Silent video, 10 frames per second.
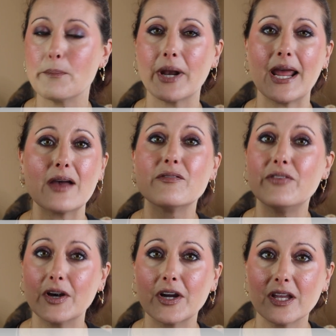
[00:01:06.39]
but I have
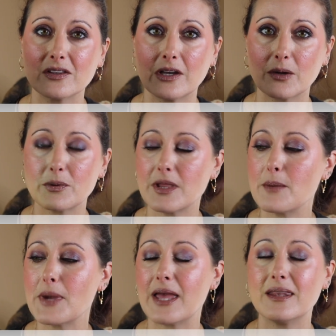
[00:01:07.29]
very good luck with
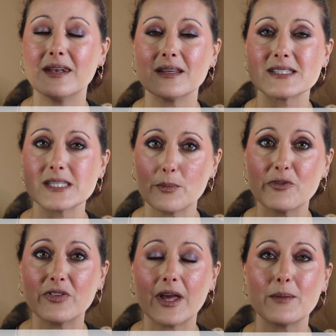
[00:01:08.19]
them and some
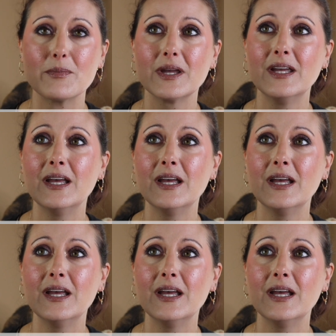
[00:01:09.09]
of them,